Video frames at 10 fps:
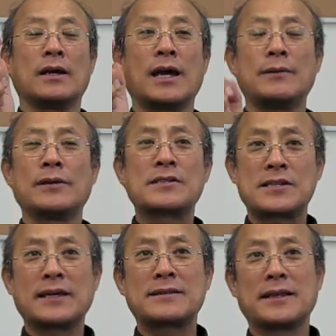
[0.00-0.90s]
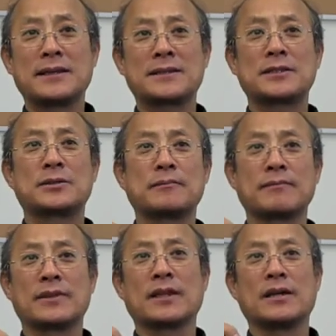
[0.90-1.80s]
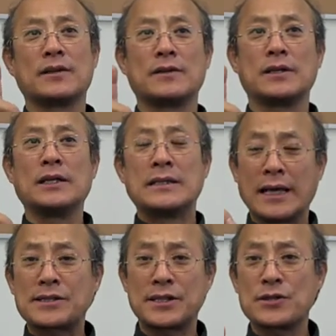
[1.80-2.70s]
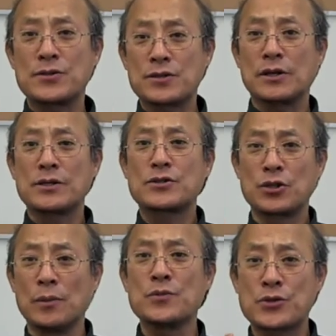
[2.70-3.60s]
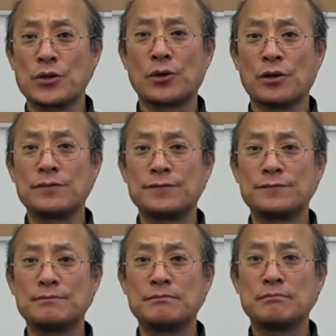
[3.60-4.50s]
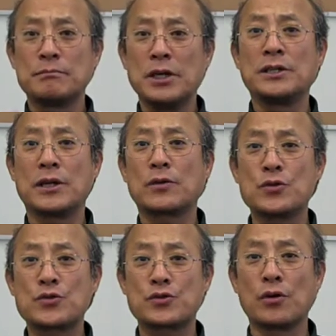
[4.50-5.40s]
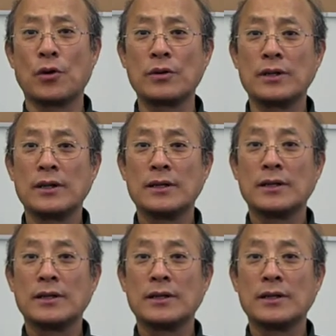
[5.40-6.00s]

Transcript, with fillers: Having said that, in that sense, some sort of media control